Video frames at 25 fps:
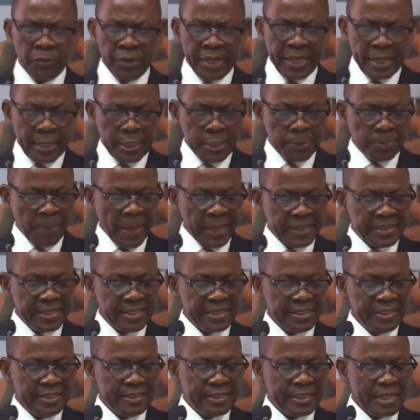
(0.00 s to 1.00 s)
are we
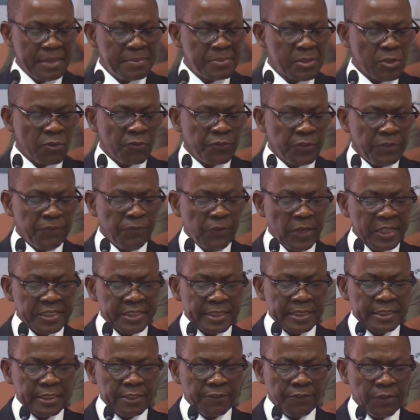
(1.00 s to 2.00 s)
expecting in terms of
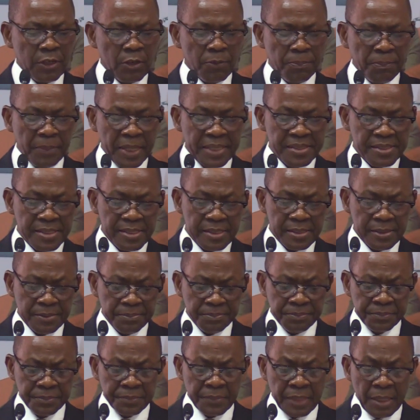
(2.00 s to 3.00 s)
inflation developments?
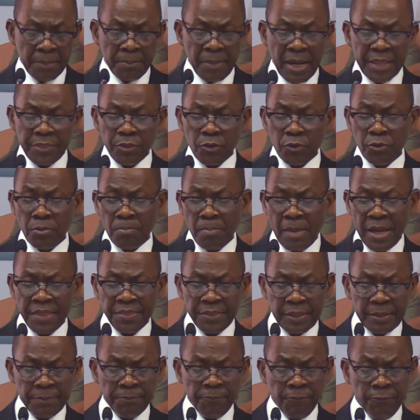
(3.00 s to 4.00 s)

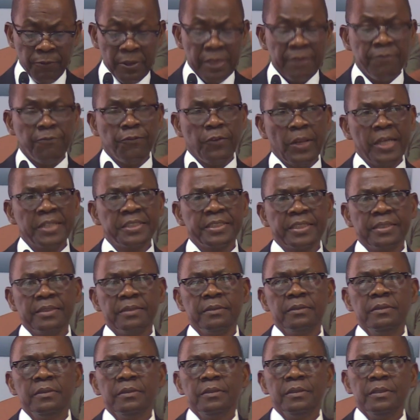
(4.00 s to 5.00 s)
Month-on-month
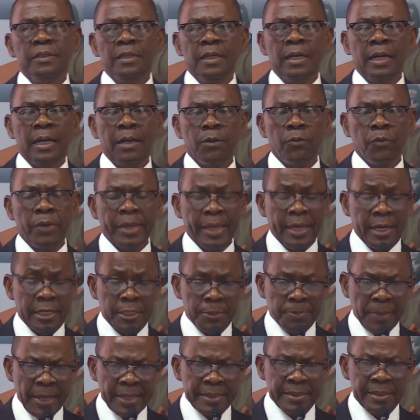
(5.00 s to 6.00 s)
inflation, we
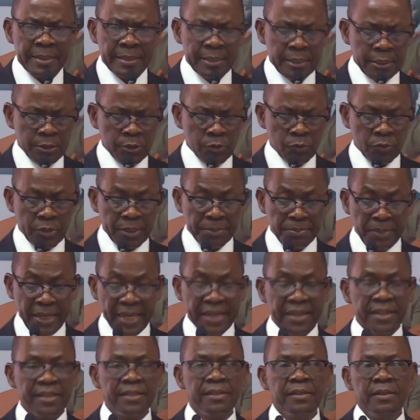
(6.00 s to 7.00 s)
expect it to
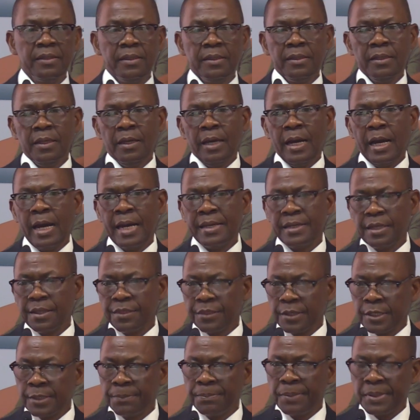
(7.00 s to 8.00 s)
remain under
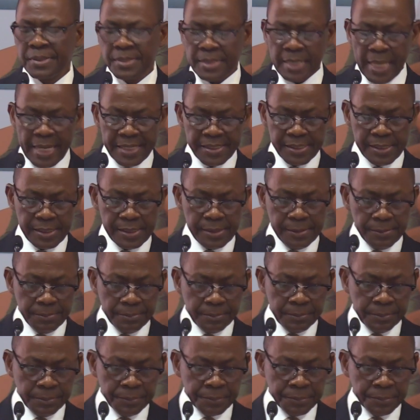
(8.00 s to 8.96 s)
3%,